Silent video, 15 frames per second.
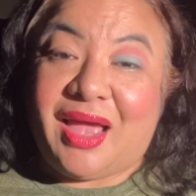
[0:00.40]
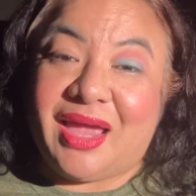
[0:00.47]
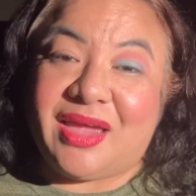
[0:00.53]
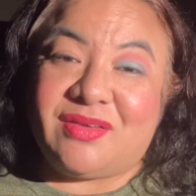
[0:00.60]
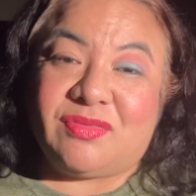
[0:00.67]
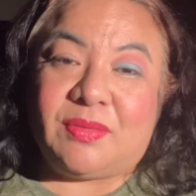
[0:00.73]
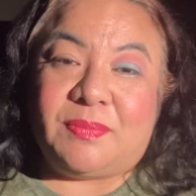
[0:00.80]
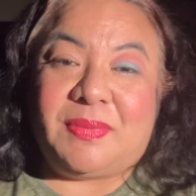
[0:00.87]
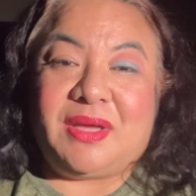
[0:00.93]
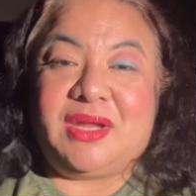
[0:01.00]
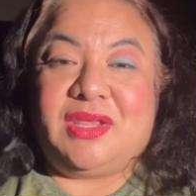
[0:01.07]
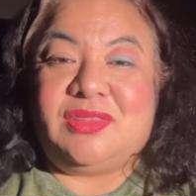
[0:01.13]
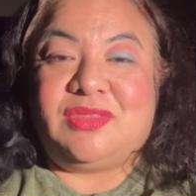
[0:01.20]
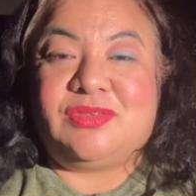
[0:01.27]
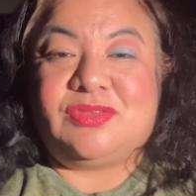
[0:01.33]
Hi
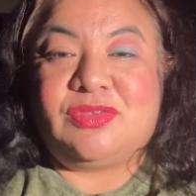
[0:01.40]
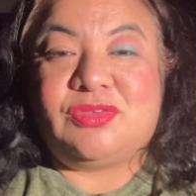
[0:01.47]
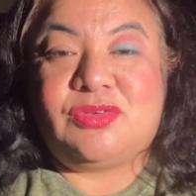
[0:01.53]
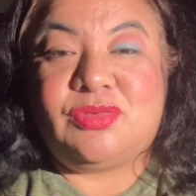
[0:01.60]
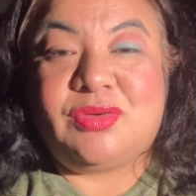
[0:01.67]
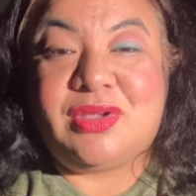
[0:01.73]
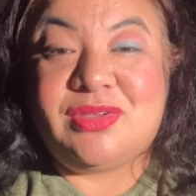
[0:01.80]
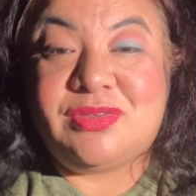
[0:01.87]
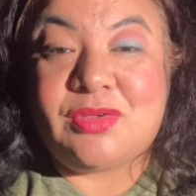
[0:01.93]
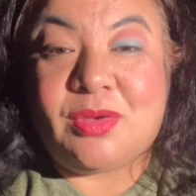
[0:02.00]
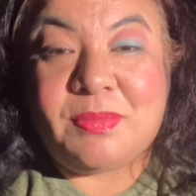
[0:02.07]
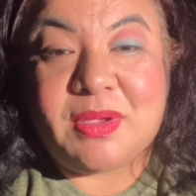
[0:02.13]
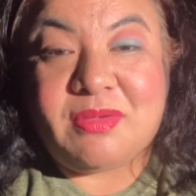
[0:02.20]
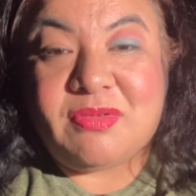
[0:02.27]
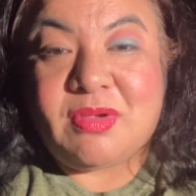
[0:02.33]
everybody, this is Tree. So
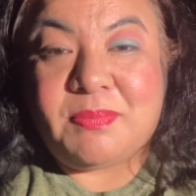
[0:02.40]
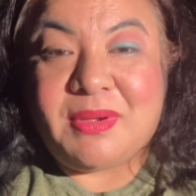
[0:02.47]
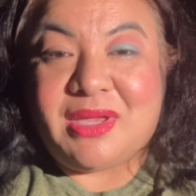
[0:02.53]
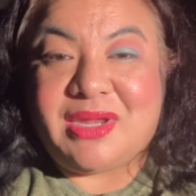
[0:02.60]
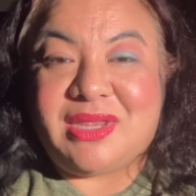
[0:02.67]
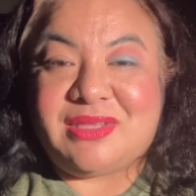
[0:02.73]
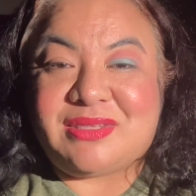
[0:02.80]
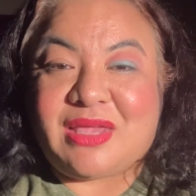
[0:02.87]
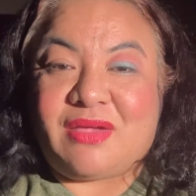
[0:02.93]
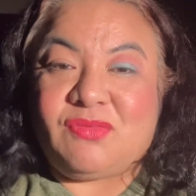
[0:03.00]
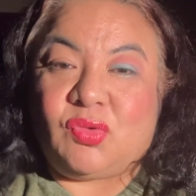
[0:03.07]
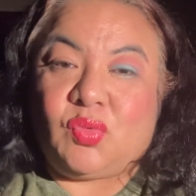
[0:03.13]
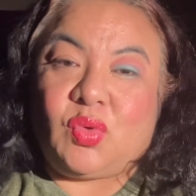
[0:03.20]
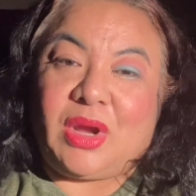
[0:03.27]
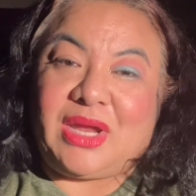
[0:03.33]
hope everybody's
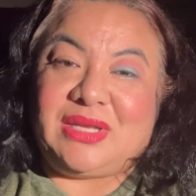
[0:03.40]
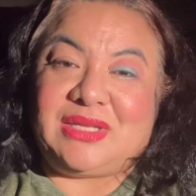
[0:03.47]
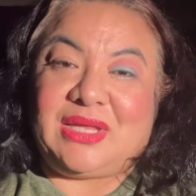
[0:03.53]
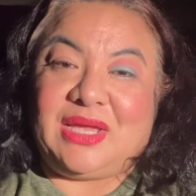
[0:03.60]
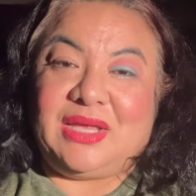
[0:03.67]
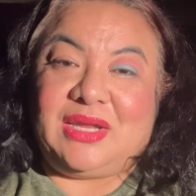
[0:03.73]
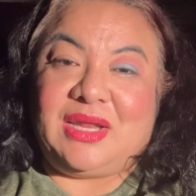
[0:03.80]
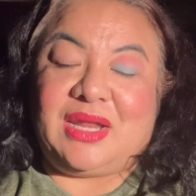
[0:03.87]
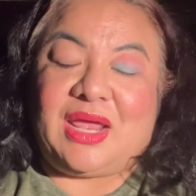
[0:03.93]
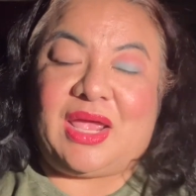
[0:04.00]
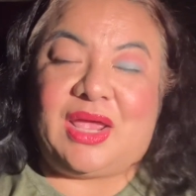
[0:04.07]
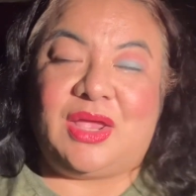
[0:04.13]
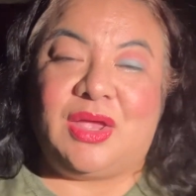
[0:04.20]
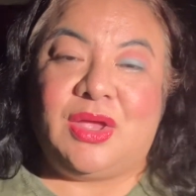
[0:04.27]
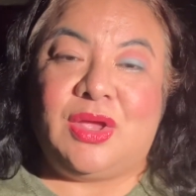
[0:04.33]
having a great day
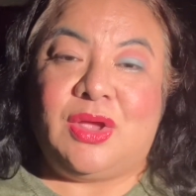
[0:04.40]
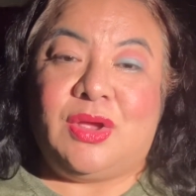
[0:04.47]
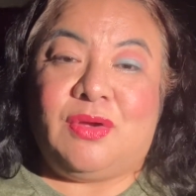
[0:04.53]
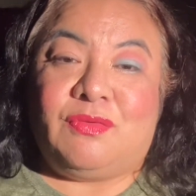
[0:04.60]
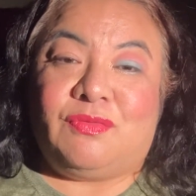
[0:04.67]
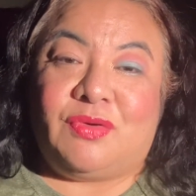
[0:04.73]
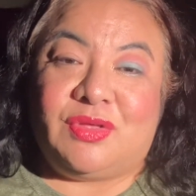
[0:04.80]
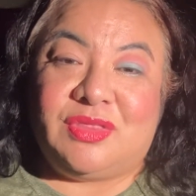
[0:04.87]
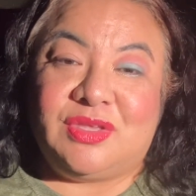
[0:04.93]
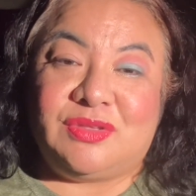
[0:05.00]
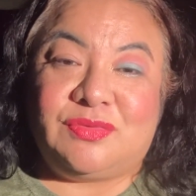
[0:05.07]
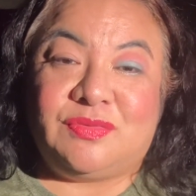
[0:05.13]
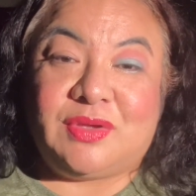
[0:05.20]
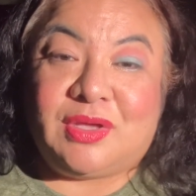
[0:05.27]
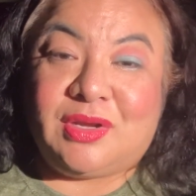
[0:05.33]
today. For this
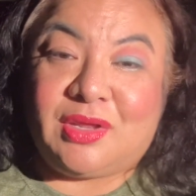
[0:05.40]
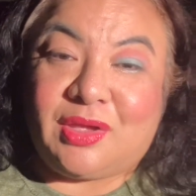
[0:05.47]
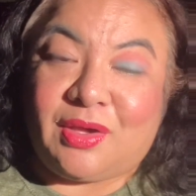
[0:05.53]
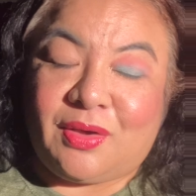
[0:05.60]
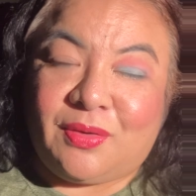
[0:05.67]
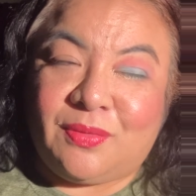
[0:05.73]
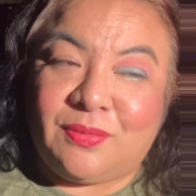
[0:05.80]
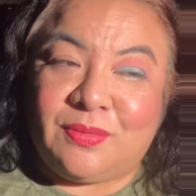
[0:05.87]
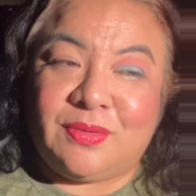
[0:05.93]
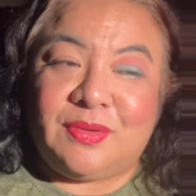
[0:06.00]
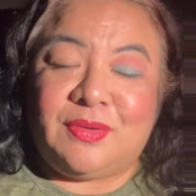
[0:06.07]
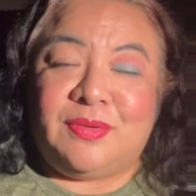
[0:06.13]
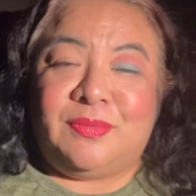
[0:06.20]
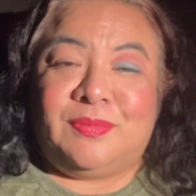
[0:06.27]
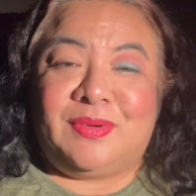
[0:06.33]
video,
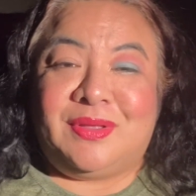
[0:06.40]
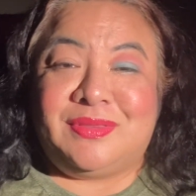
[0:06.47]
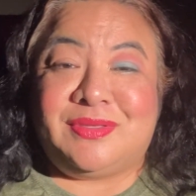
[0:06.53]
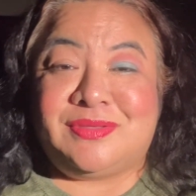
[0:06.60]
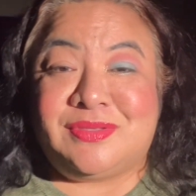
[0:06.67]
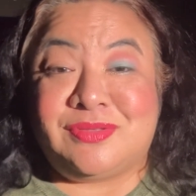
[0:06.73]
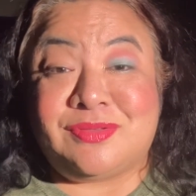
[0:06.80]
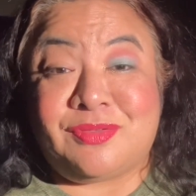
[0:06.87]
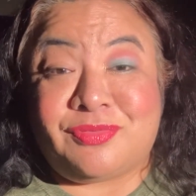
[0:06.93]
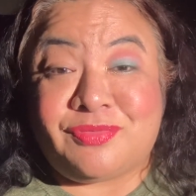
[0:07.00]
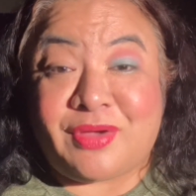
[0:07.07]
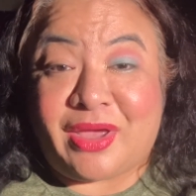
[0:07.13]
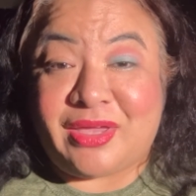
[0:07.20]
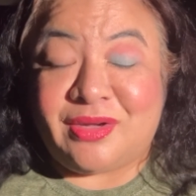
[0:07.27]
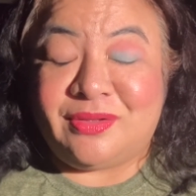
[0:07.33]
well, this is the
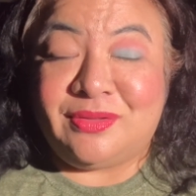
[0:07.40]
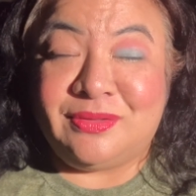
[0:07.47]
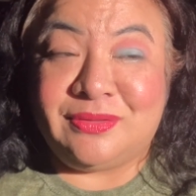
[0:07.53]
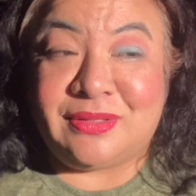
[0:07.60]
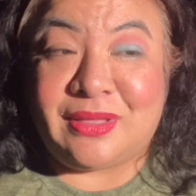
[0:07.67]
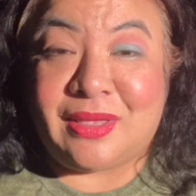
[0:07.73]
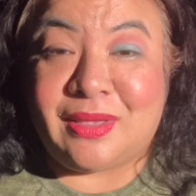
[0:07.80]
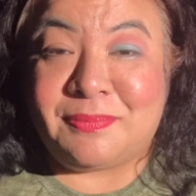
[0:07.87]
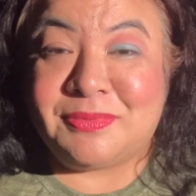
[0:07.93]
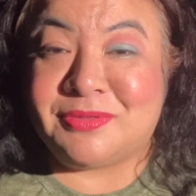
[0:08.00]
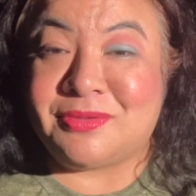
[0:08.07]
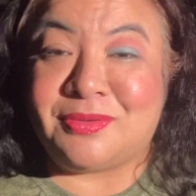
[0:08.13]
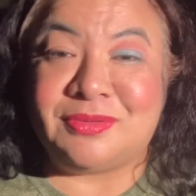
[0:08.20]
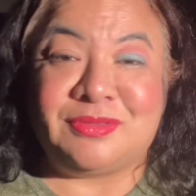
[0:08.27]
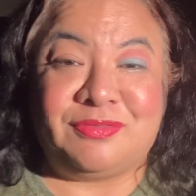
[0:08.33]
final
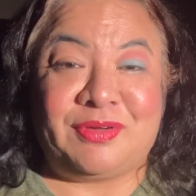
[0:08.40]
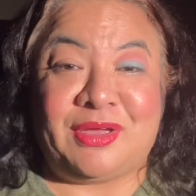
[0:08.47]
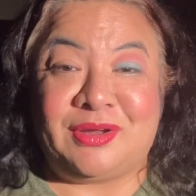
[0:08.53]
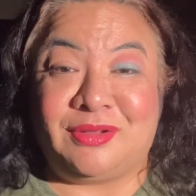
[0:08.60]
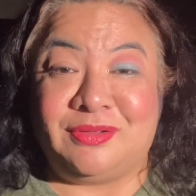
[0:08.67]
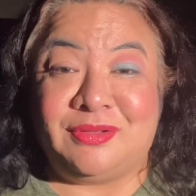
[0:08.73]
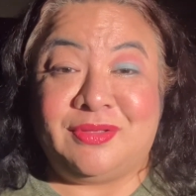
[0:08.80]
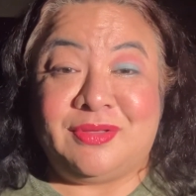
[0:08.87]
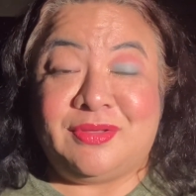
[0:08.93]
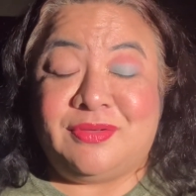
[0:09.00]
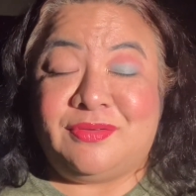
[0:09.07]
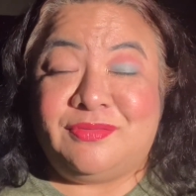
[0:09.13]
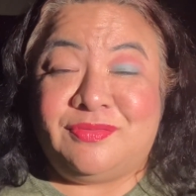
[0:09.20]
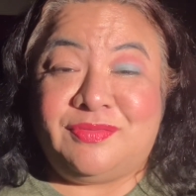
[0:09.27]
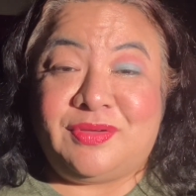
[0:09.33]
episode, the final
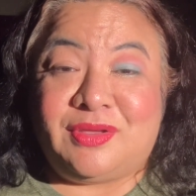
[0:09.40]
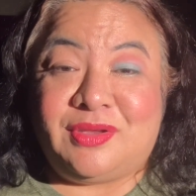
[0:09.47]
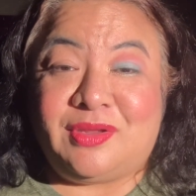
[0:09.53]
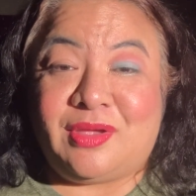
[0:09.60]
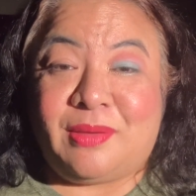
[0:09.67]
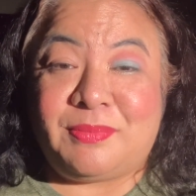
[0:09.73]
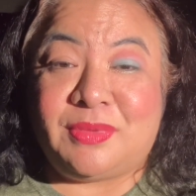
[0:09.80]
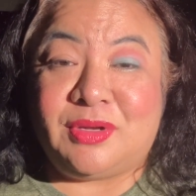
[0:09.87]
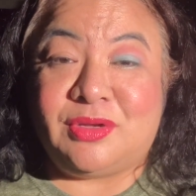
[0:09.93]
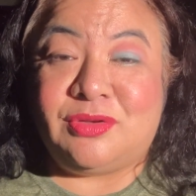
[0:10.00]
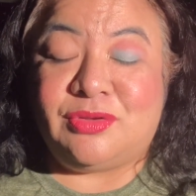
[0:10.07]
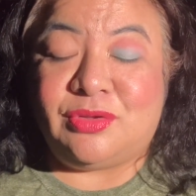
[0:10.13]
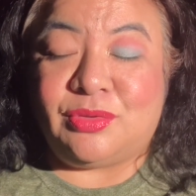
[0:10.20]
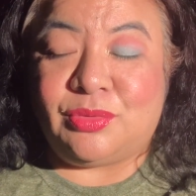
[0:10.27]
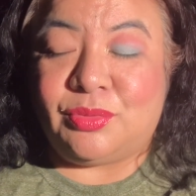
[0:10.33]
video I'm gonna
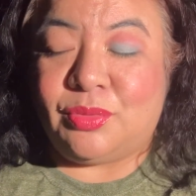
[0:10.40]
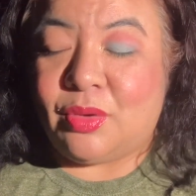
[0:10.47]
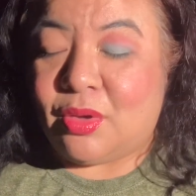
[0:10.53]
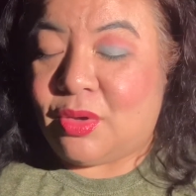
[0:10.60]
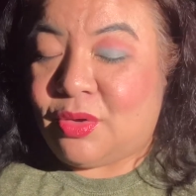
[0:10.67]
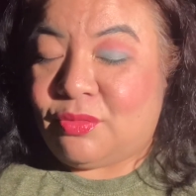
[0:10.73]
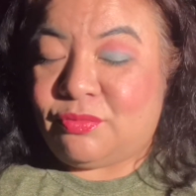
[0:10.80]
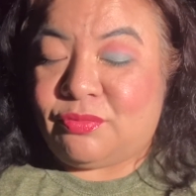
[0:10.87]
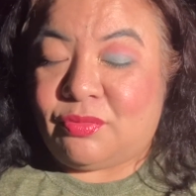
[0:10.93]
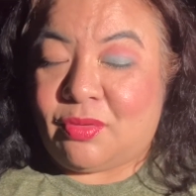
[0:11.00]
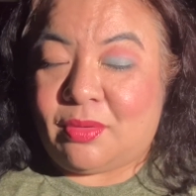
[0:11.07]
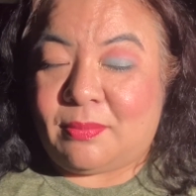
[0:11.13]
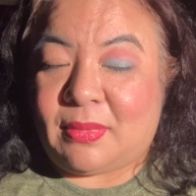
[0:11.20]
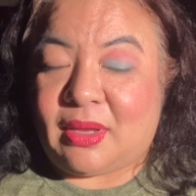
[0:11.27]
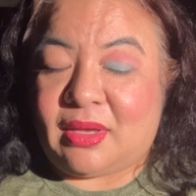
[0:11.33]
do
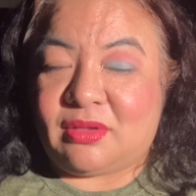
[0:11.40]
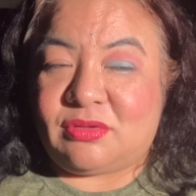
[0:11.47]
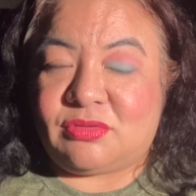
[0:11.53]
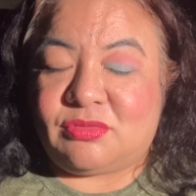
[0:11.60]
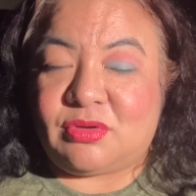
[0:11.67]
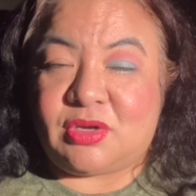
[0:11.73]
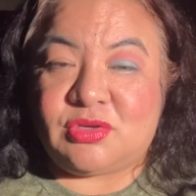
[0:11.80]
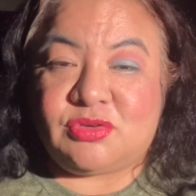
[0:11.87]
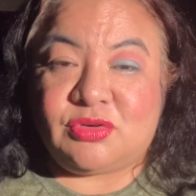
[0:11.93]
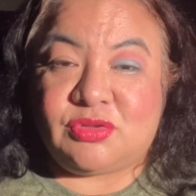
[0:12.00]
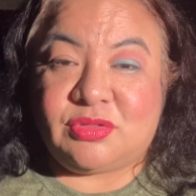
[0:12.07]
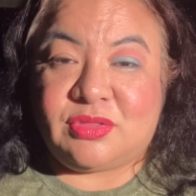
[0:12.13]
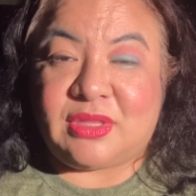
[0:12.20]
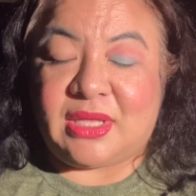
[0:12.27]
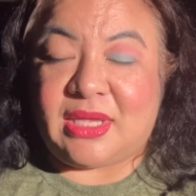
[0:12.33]
for my Stranger
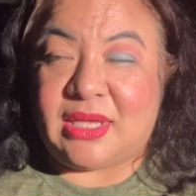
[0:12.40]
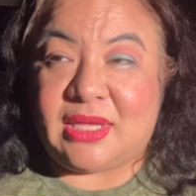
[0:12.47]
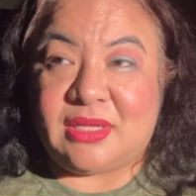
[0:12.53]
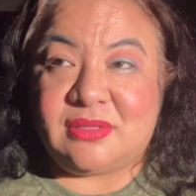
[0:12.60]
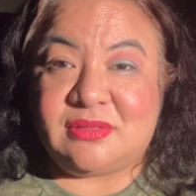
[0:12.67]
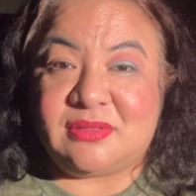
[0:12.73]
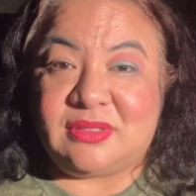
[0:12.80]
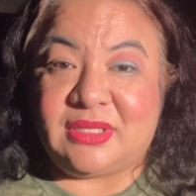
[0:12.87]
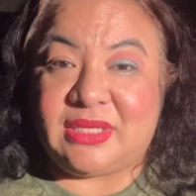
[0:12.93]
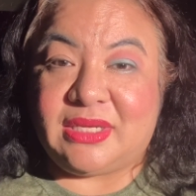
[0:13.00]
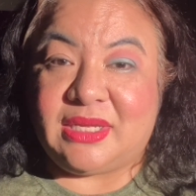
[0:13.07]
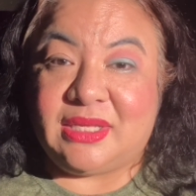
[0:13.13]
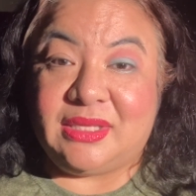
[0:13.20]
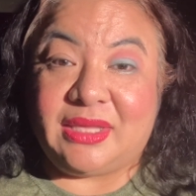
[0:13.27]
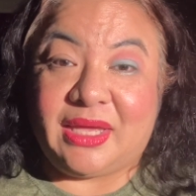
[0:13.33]
Things
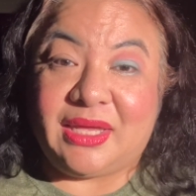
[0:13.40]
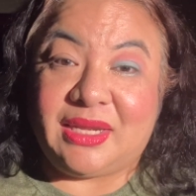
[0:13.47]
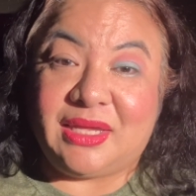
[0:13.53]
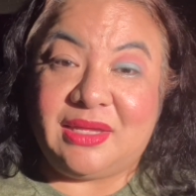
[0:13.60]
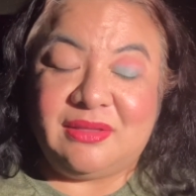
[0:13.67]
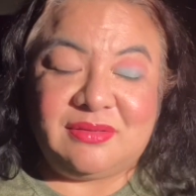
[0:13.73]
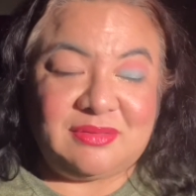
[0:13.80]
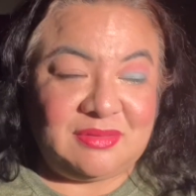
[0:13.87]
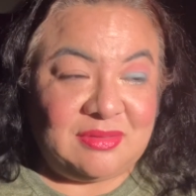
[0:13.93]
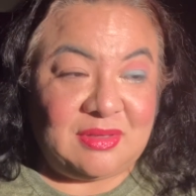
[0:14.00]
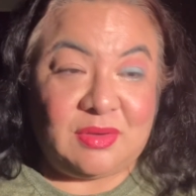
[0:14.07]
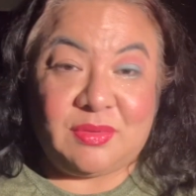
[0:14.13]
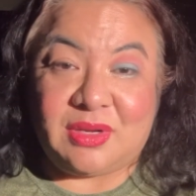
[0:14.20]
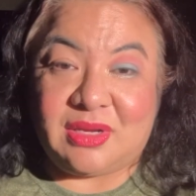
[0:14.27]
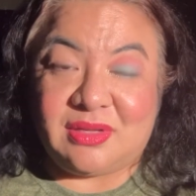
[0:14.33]
Leading Ladies
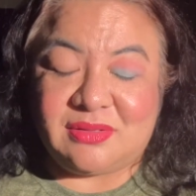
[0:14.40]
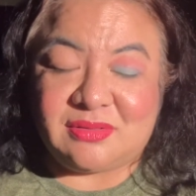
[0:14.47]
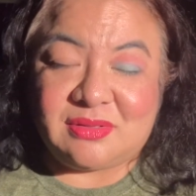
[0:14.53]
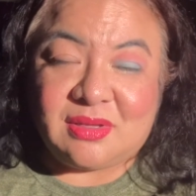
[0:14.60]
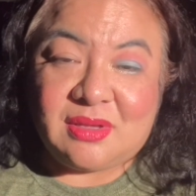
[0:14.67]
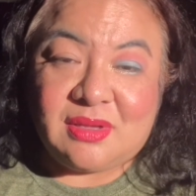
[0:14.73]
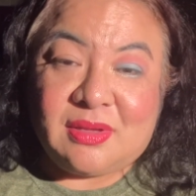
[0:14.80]
series.